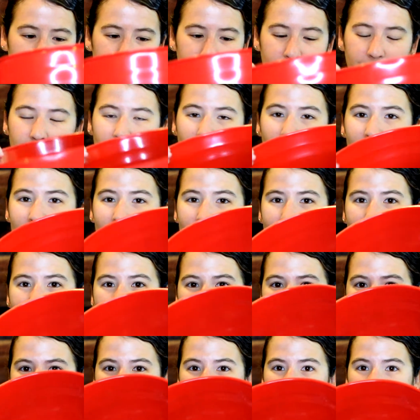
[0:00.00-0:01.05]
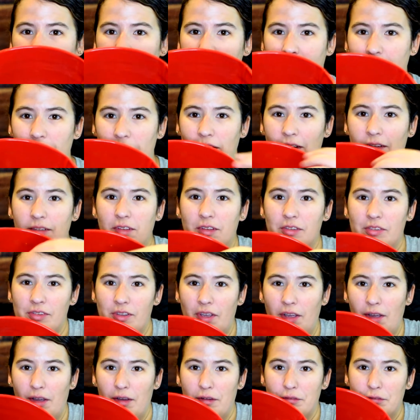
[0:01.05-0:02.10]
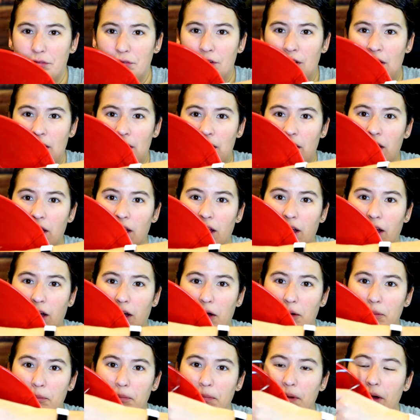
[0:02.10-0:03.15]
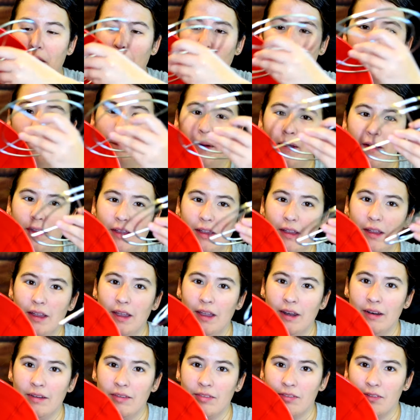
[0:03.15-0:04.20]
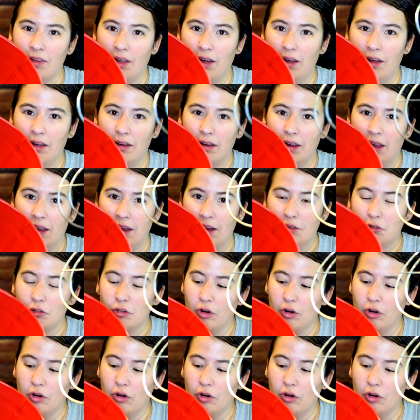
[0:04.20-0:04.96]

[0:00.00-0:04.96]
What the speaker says: So you can see here that it does have a bucket, and it's got a